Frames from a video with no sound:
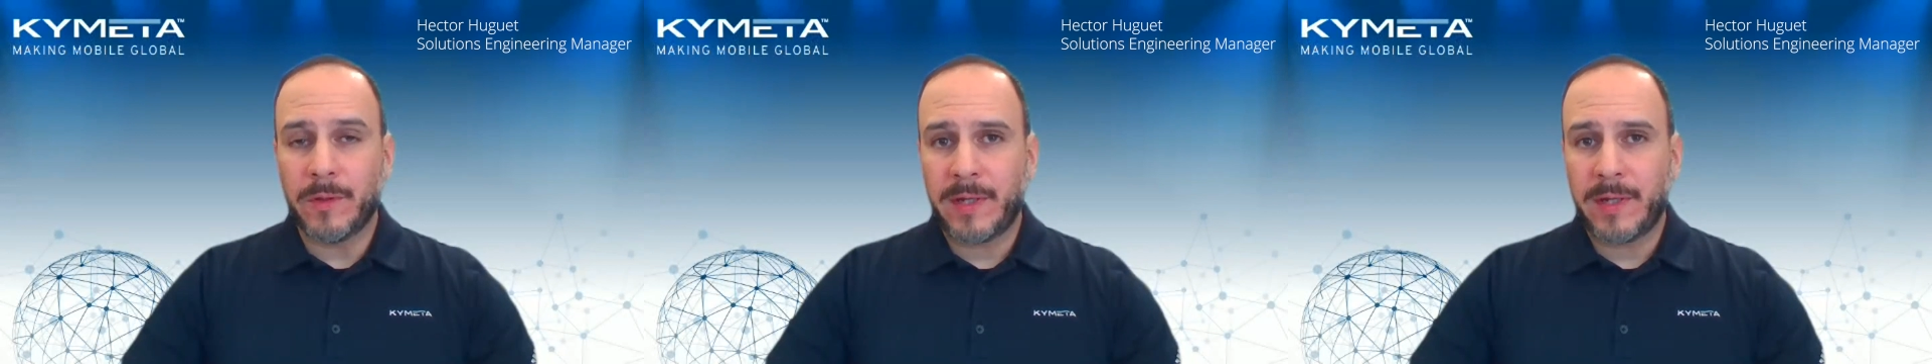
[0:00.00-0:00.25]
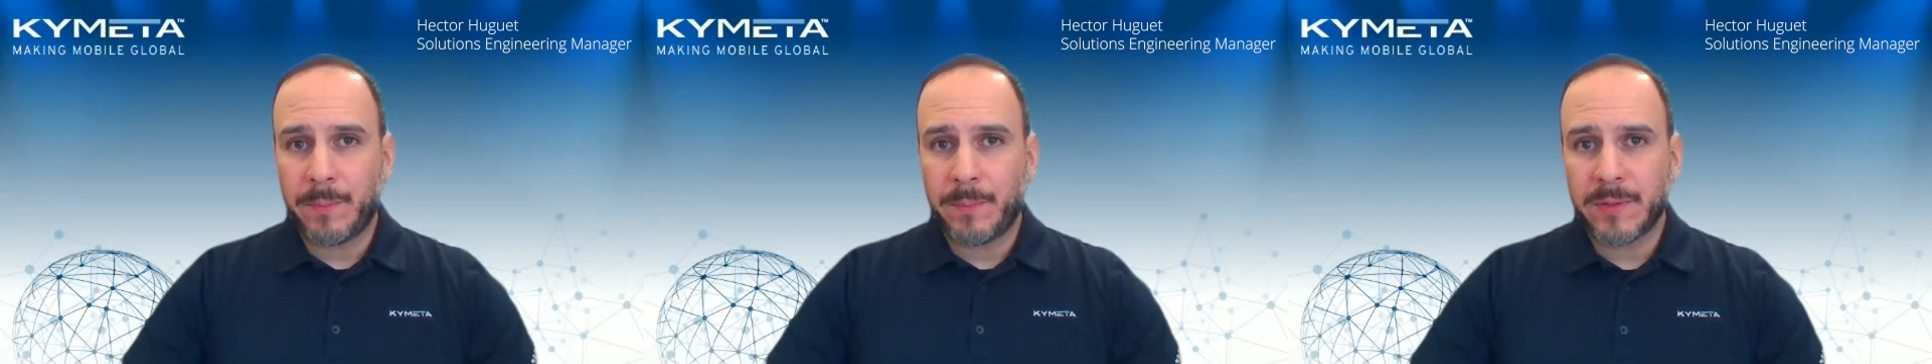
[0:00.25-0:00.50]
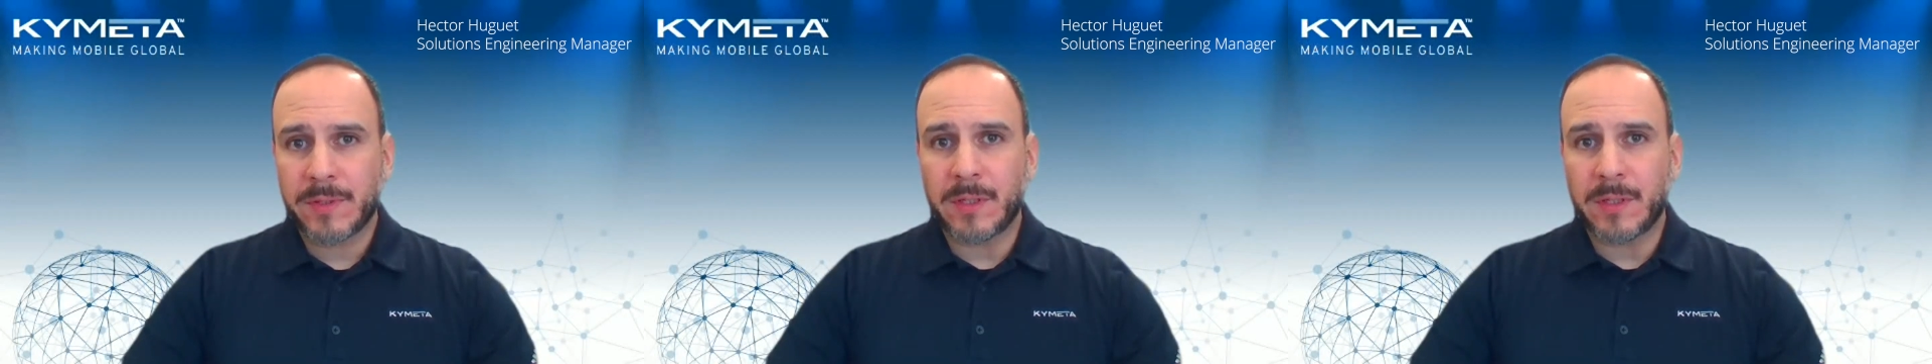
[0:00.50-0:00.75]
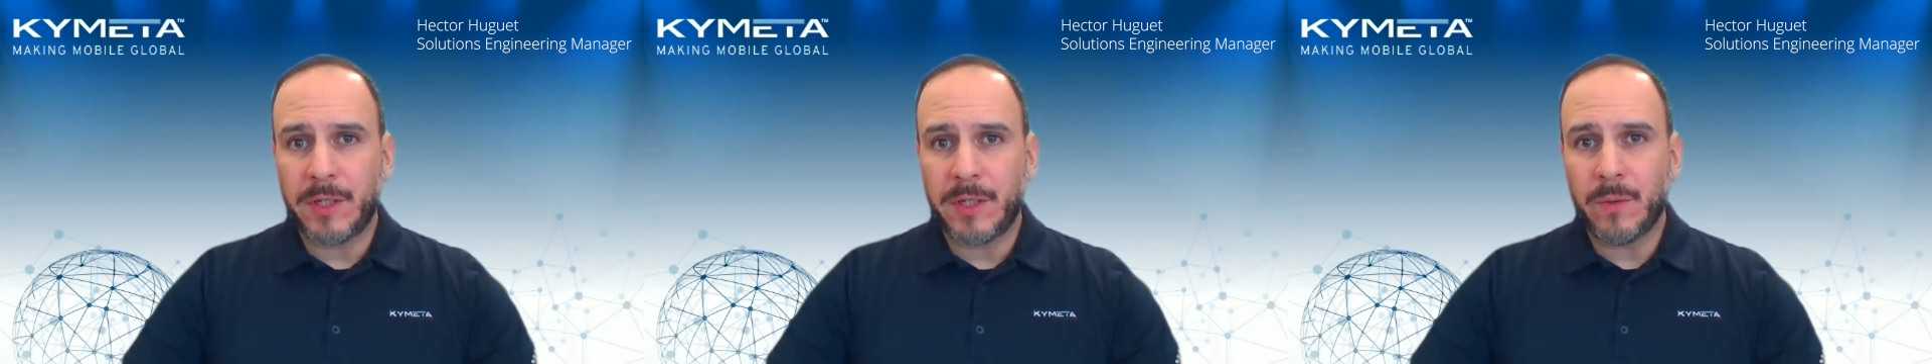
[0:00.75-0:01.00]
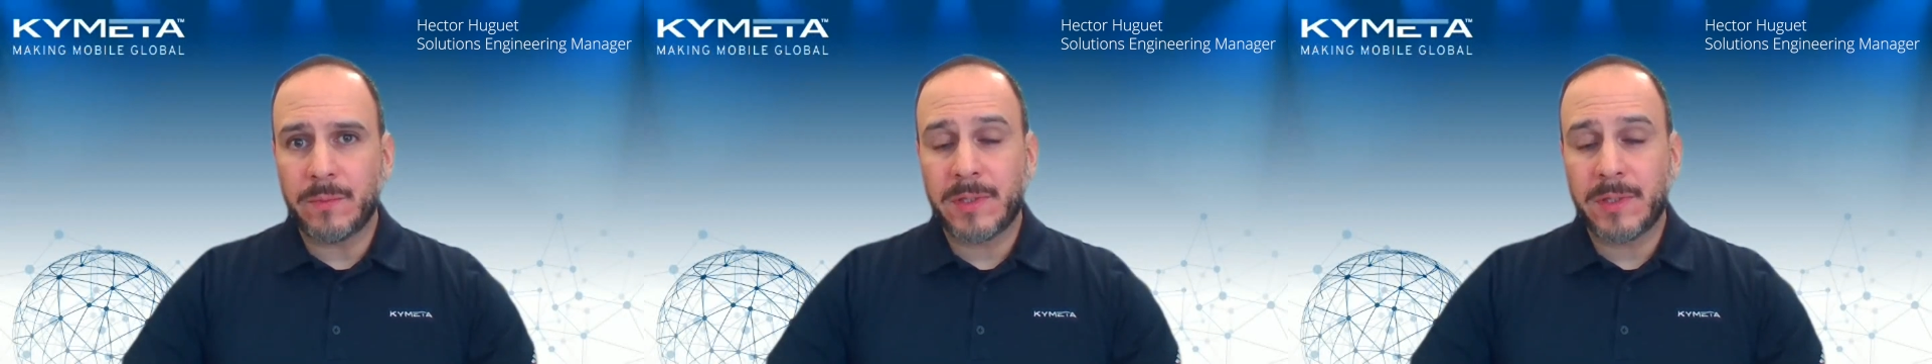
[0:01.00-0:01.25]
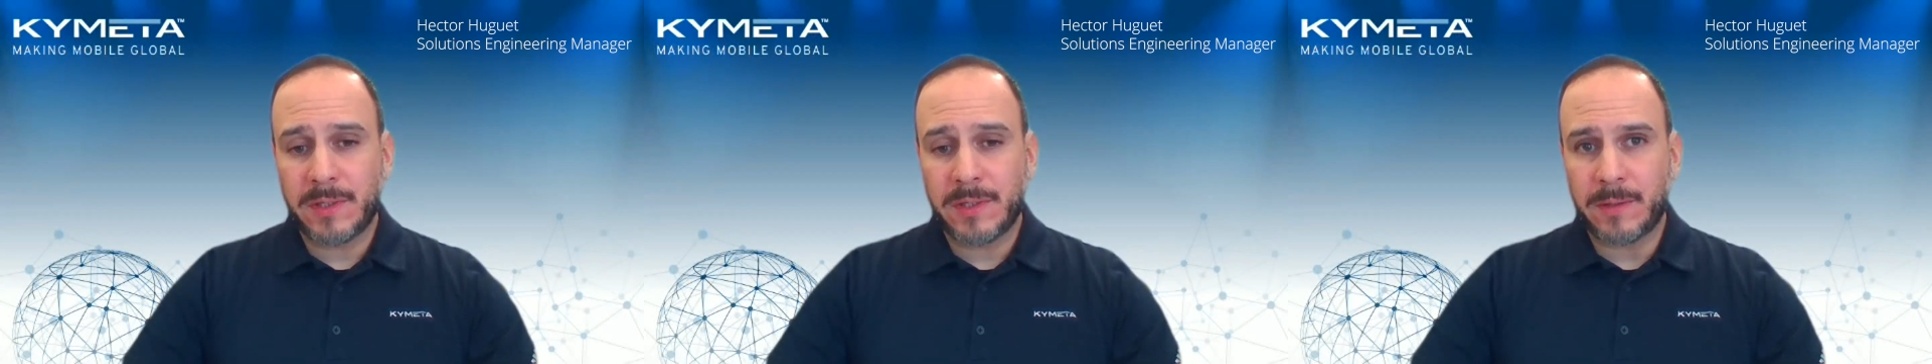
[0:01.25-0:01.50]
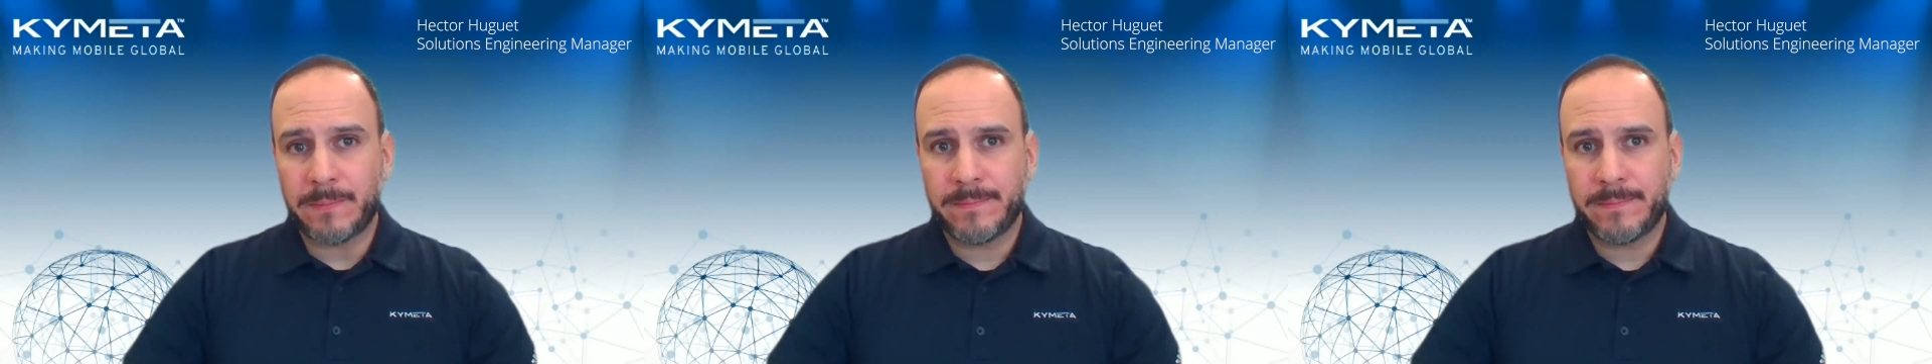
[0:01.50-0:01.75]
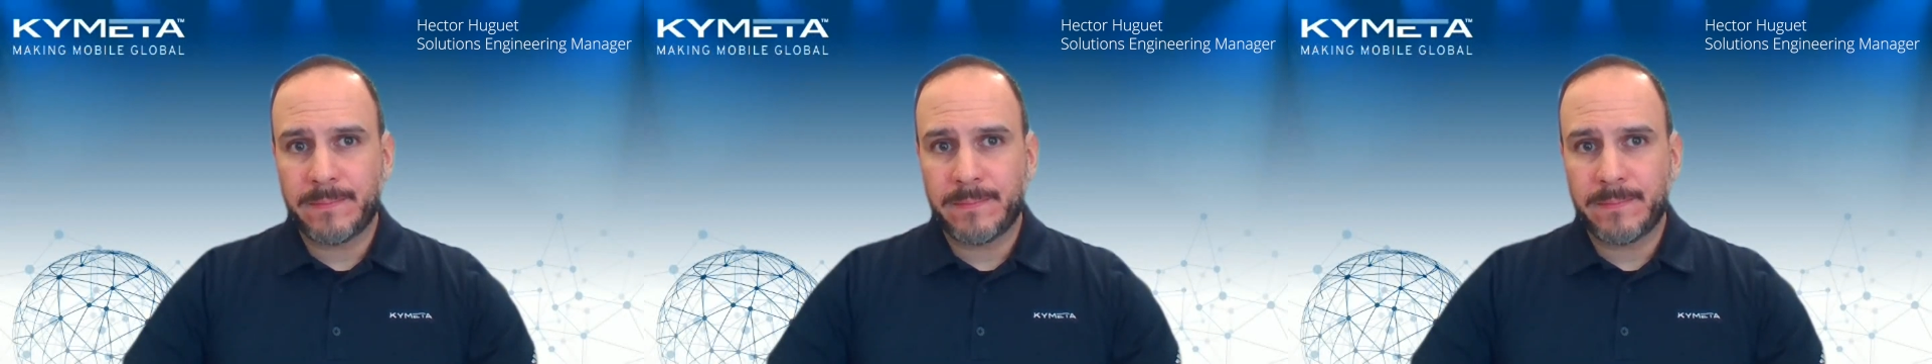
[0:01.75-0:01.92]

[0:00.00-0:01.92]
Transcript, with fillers: with Kepler's LEO system.